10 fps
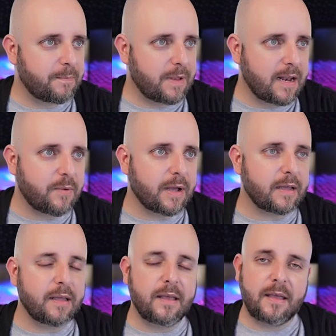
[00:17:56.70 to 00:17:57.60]
But
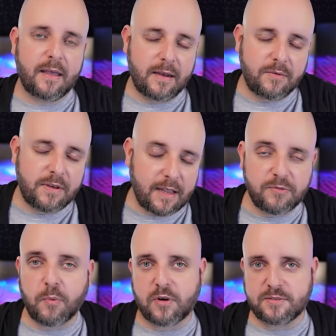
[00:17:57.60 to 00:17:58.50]
anyway, it
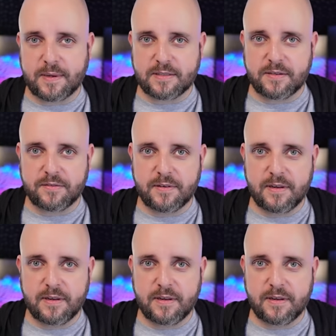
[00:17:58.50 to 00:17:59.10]
is more expensive.